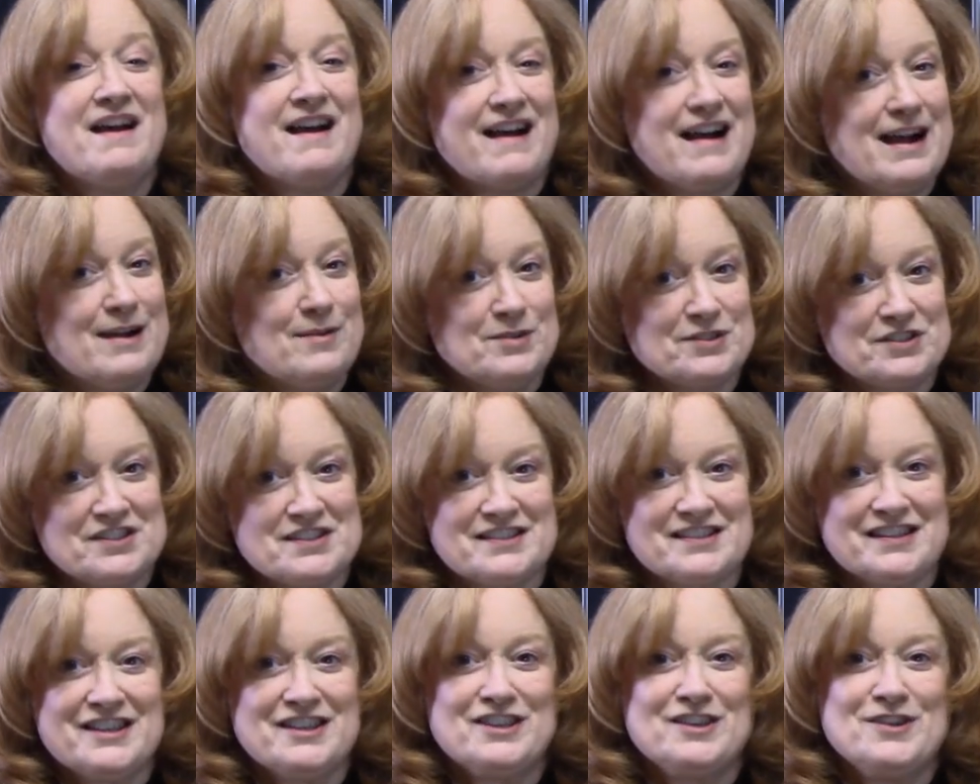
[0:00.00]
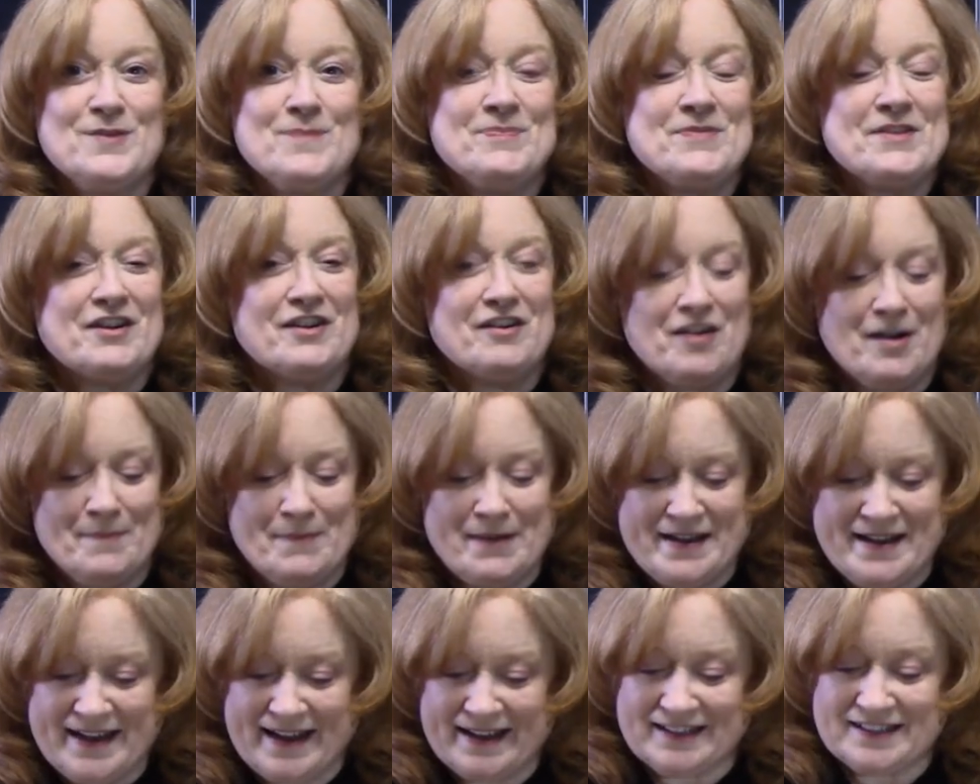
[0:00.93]
I will see you on my
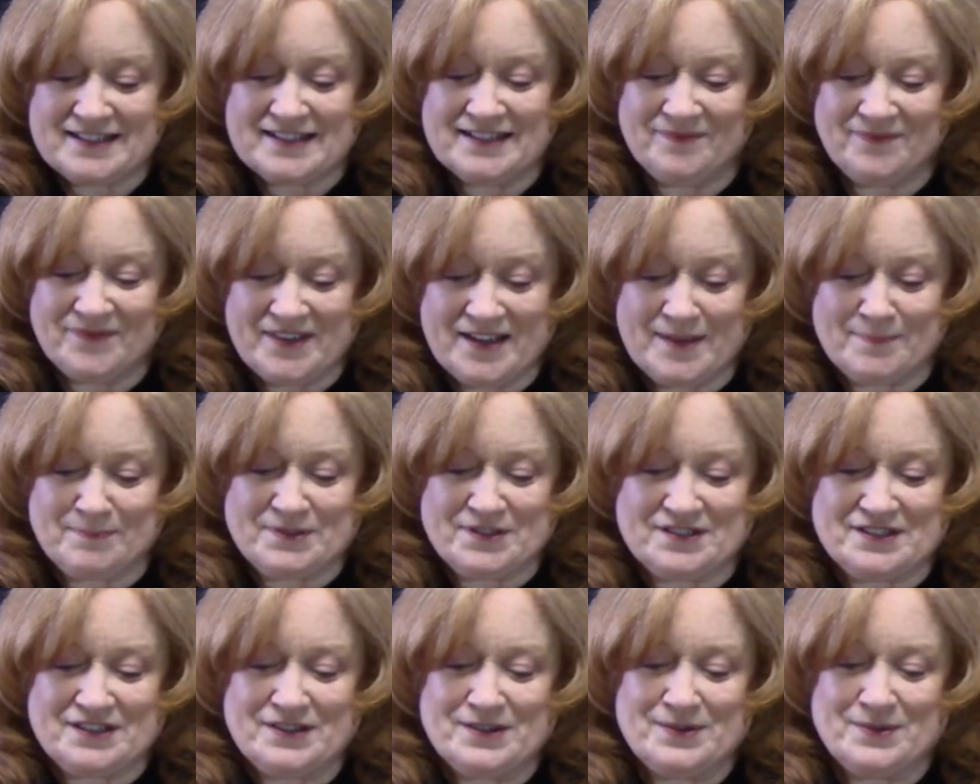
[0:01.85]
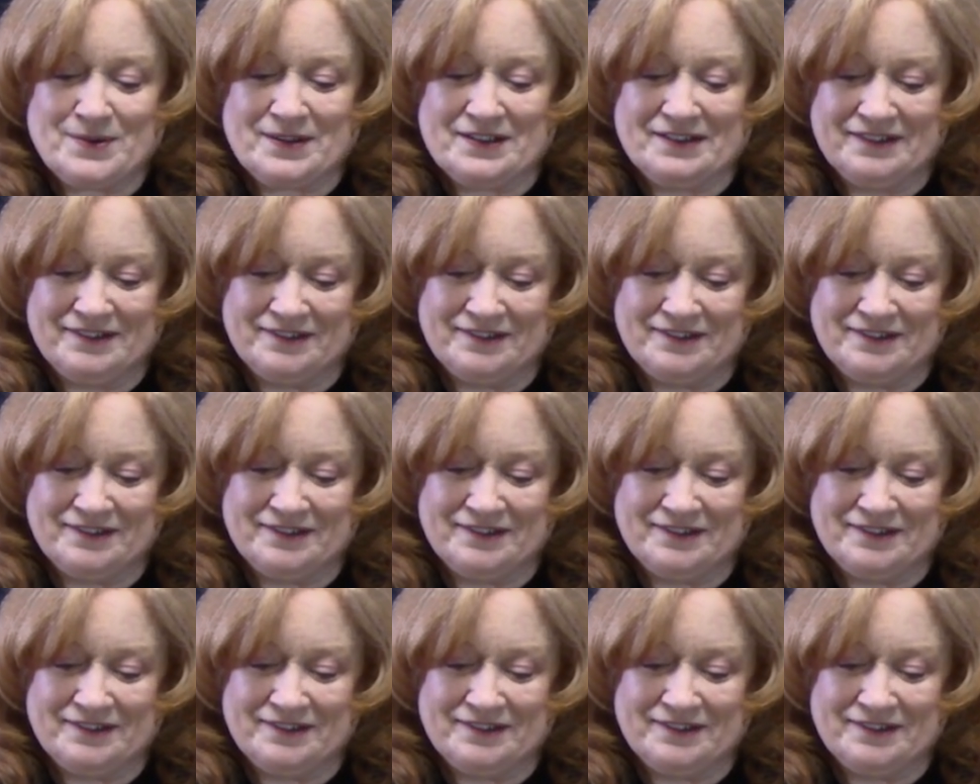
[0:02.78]
next episode.